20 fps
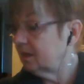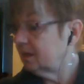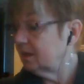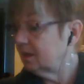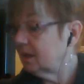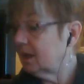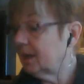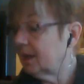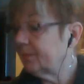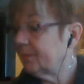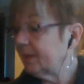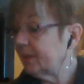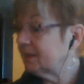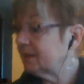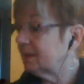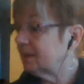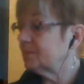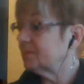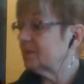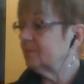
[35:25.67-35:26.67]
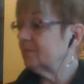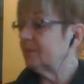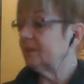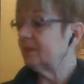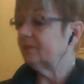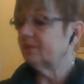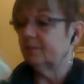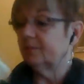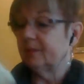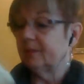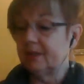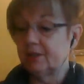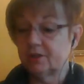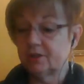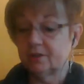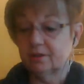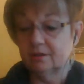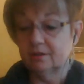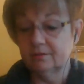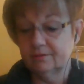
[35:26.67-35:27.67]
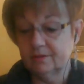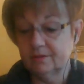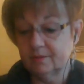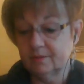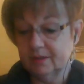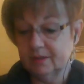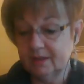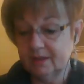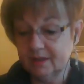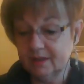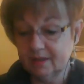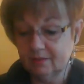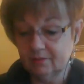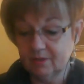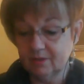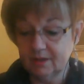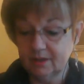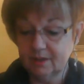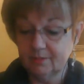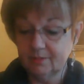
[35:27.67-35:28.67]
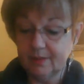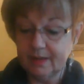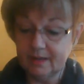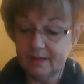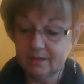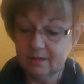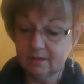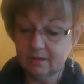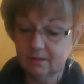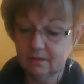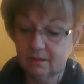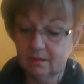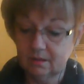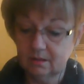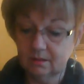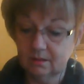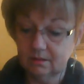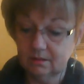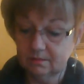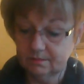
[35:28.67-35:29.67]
I picked up some information from it that I wanted to pass along.